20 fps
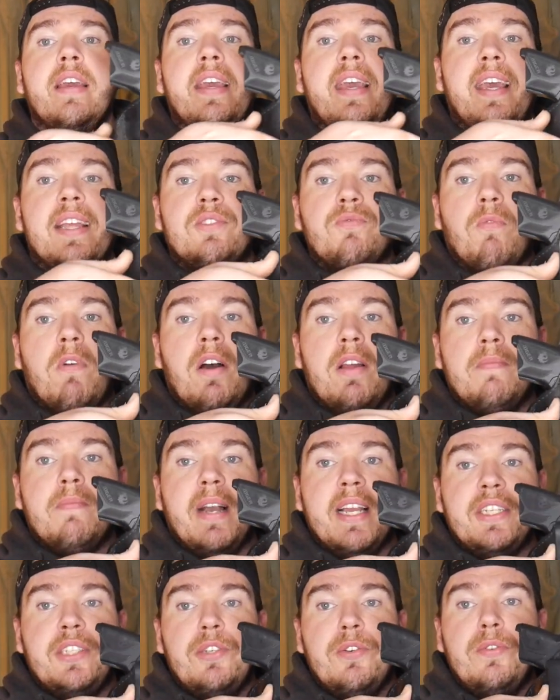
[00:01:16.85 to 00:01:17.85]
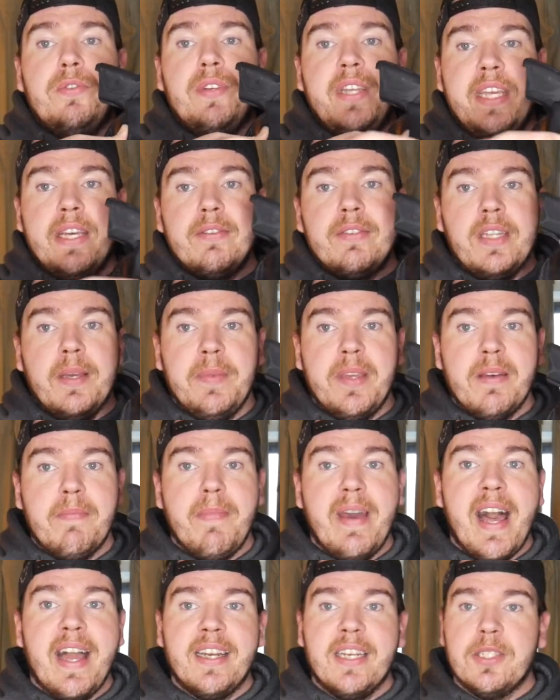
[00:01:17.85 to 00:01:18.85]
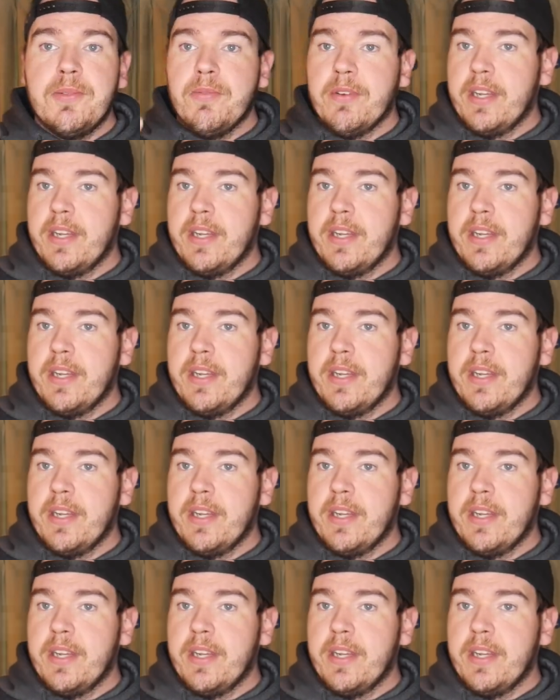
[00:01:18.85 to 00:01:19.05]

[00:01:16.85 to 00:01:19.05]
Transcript: It's run by two neodymium magnets.